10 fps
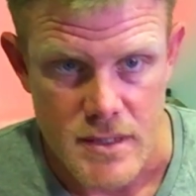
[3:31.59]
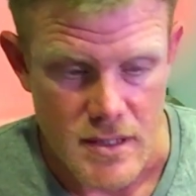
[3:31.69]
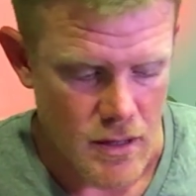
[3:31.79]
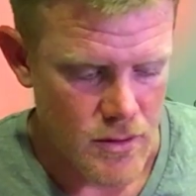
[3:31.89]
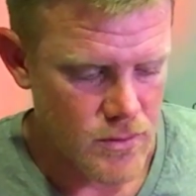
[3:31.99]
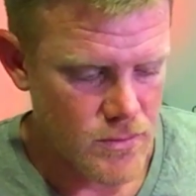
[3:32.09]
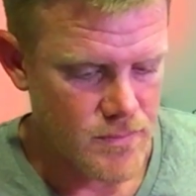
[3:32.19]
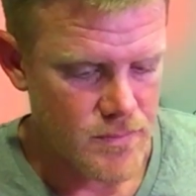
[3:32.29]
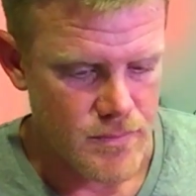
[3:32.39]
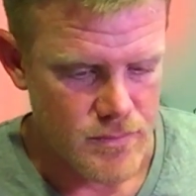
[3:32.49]
So
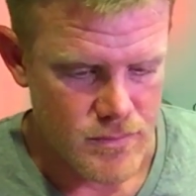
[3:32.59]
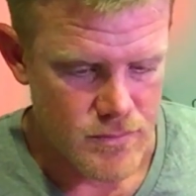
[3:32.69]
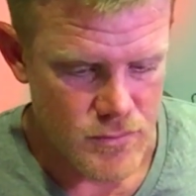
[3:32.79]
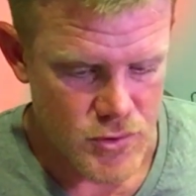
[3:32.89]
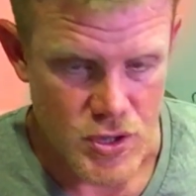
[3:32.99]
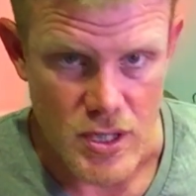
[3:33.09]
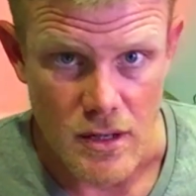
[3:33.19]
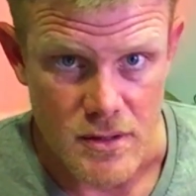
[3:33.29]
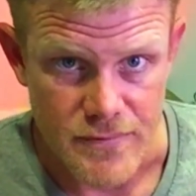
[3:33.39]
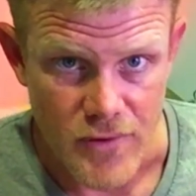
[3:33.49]

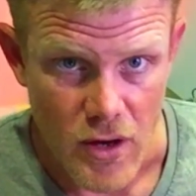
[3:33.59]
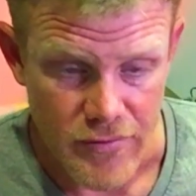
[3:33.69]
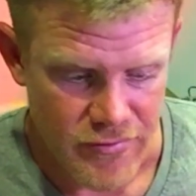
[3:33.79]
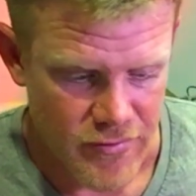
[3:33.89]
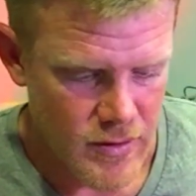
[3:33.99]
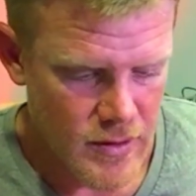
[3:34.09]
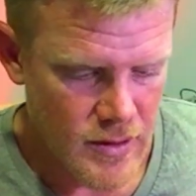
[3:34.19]
shitloads of life